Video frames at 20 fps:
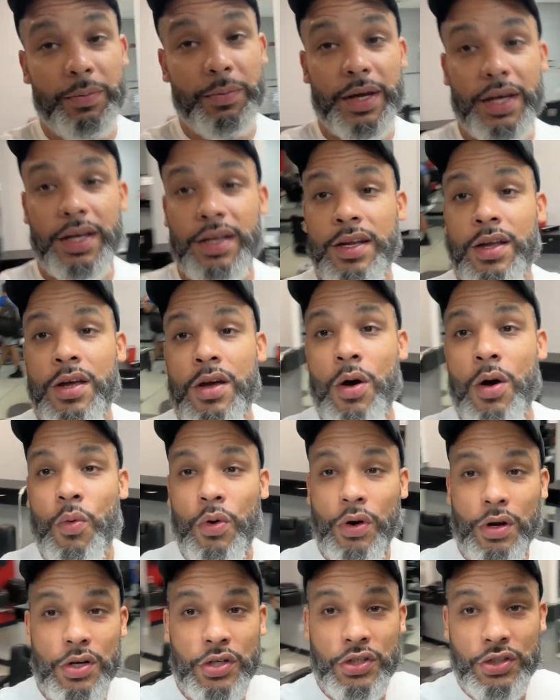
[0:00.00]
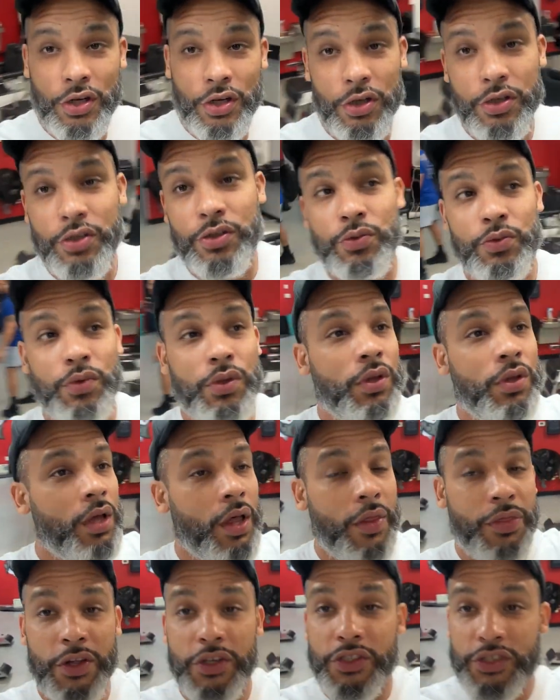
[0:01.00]
man. We're gonna show you
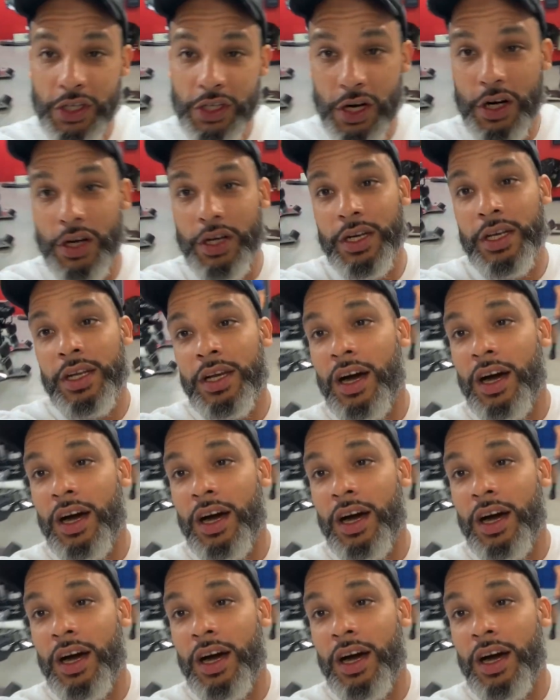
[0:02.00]
the journey